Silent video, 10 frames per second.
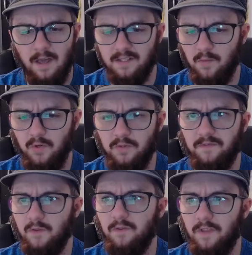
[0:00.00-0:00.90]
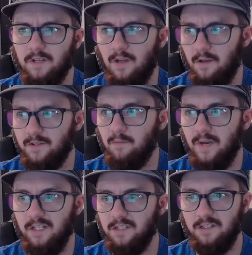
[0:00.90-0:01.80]
Someone who's fluid flux also
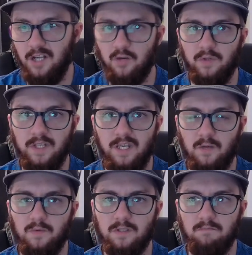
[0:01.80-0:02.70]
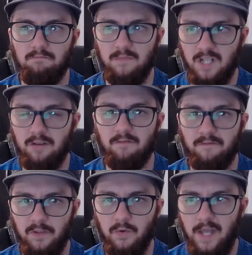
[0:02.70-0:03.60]
might just generally use gender
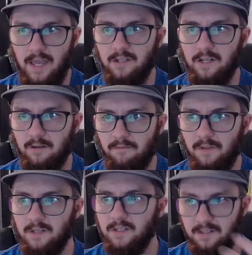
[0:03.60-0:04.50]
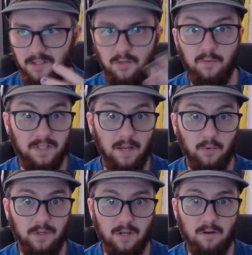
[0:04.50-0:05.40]
fluid and gender flux as 2
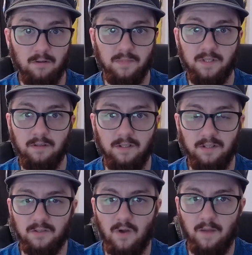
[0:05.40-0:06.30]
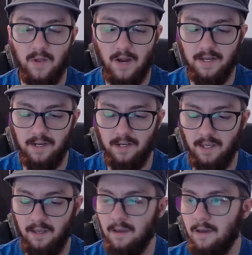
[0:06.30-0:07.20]
separate terms to describe their
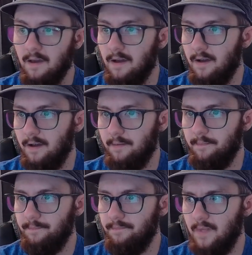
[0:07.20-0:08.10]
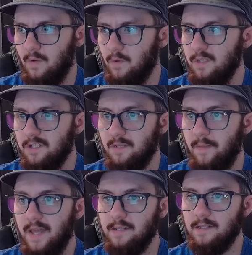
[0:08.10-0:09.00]
identity. It really just
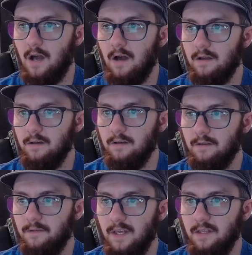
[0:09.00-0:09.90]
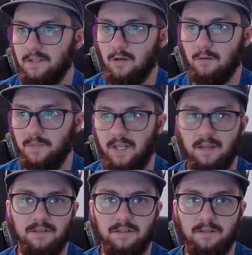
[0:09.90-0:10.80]
depends on the
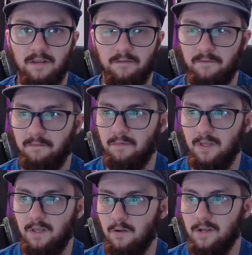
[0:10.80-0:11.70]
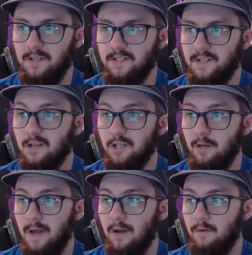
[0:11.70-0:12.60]
circumstance. If you're in a discussion
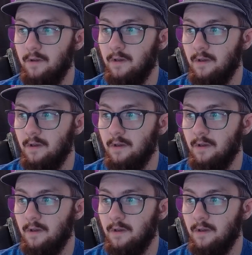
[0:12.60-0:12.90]
about